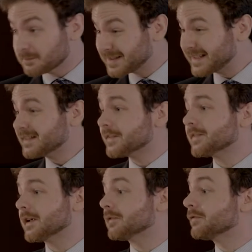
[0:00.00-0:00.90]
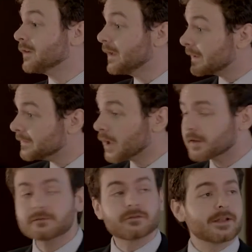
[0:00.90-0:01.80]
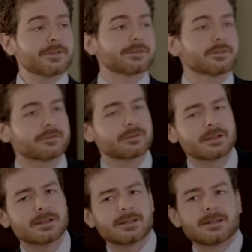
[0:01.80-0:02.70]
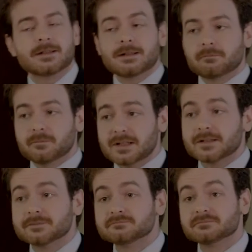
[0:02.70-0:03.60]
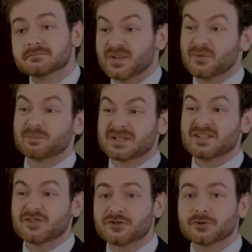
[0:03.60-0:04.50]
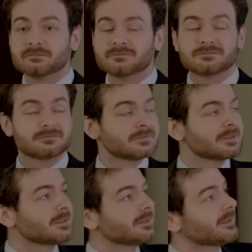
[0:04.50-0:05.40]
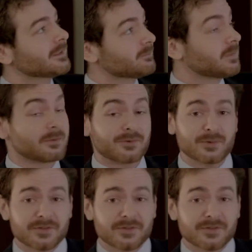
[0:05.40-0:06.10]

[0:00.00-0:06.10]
completely safe and non-invasive. But there's a big issue. Bubbles are